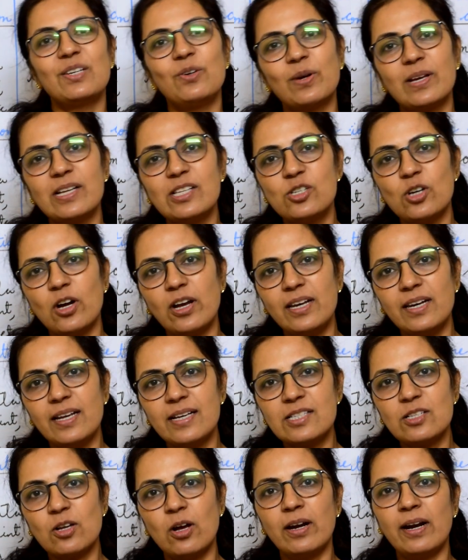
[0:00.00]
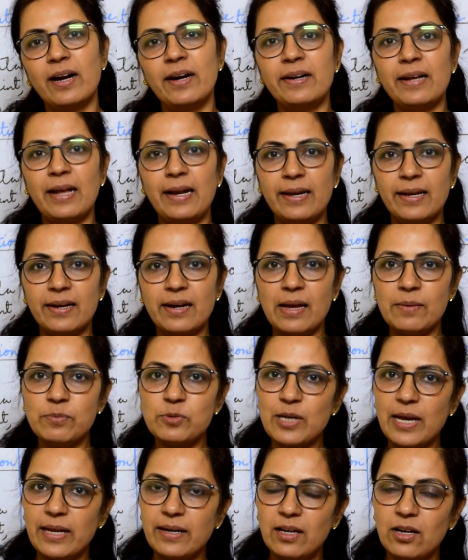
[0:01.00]
You can join us on our Telegram
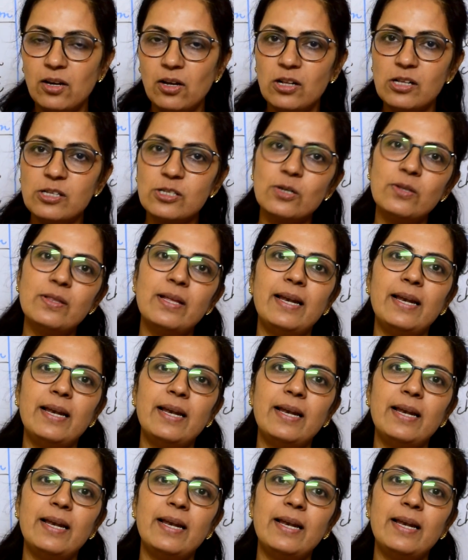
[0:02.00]
channel also.